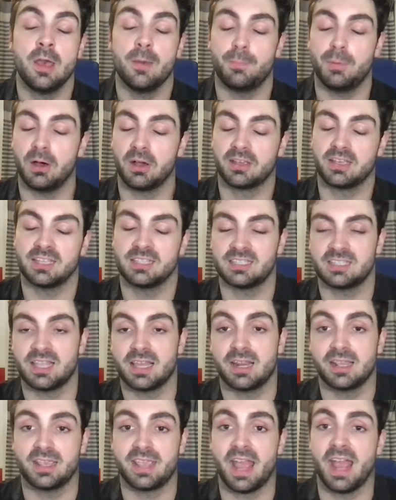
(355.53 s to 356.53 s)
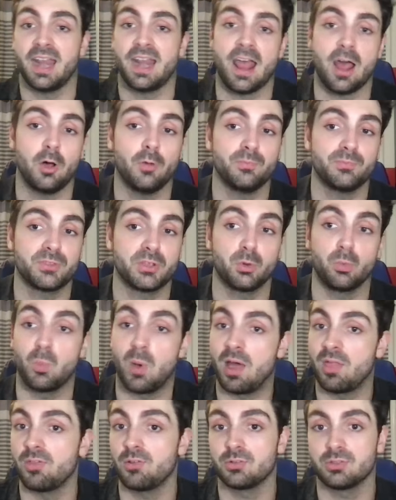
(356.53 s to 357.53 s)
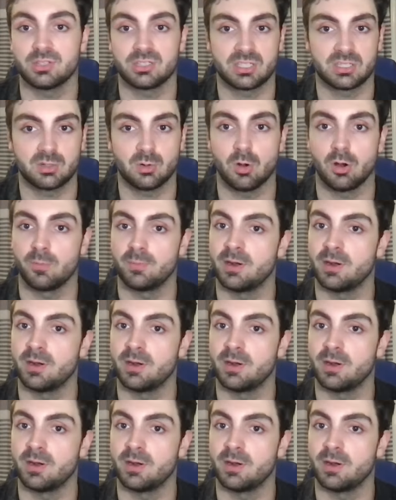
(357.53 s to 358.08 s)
buckets that again helped to weather the storm,